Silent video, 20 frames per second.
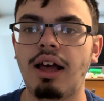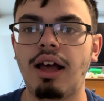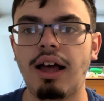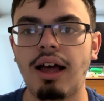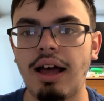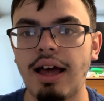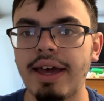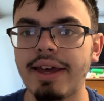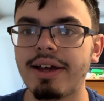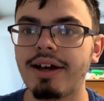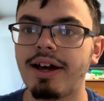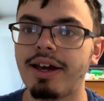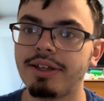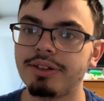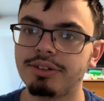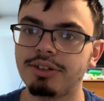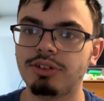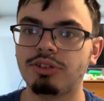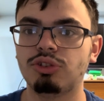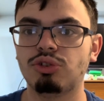Hi
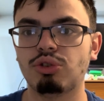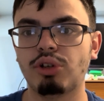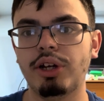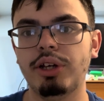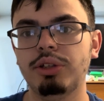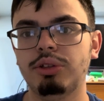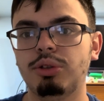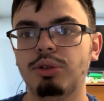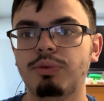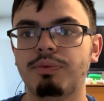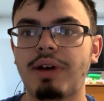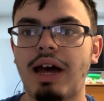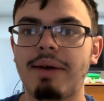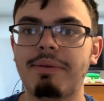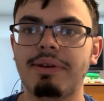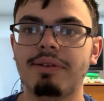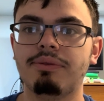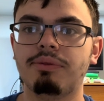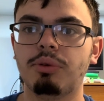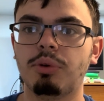guys, it's
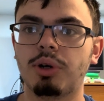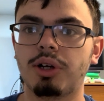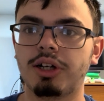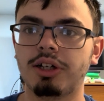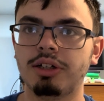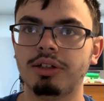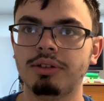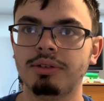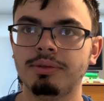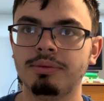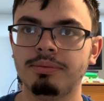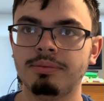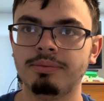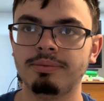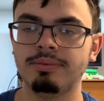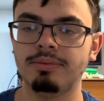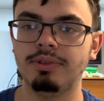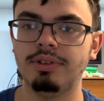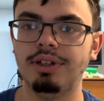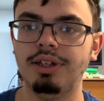Dre2584.
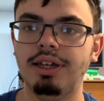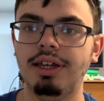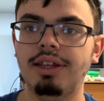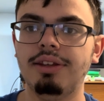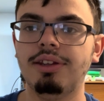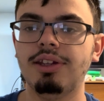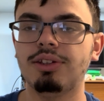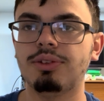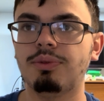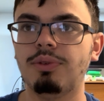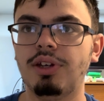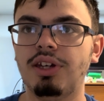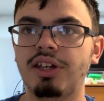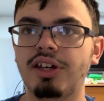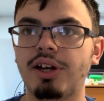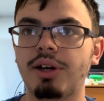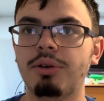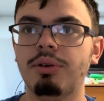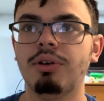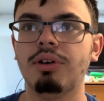In this
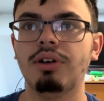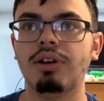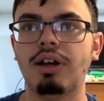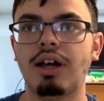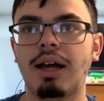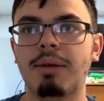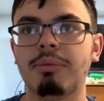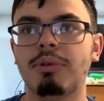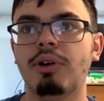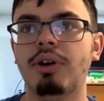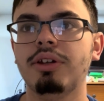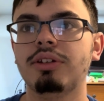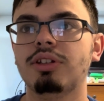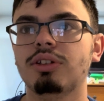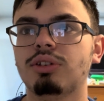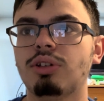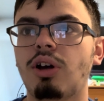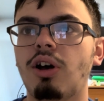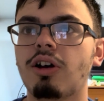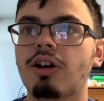video, I'm going to
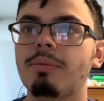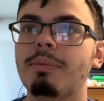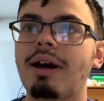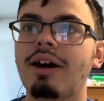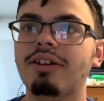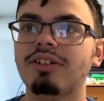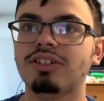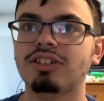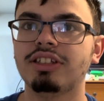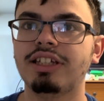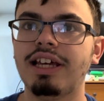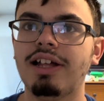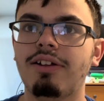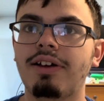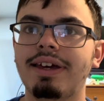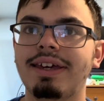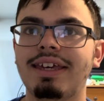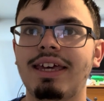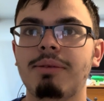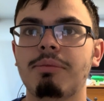talk about a scale I
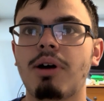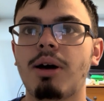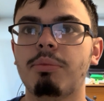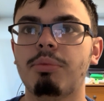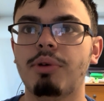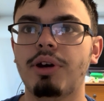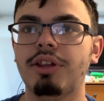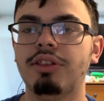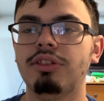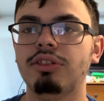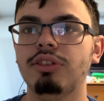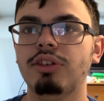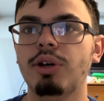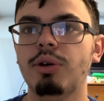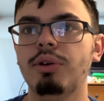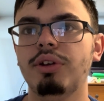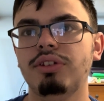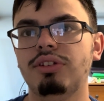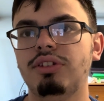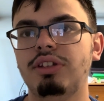came up with known
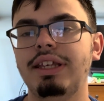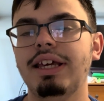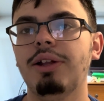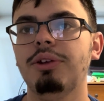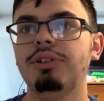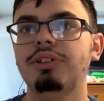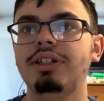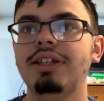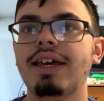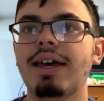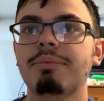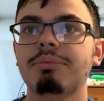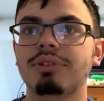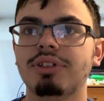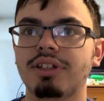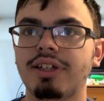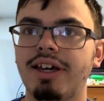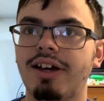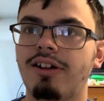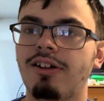as the LTM
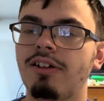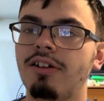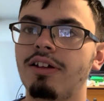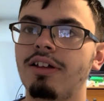scale.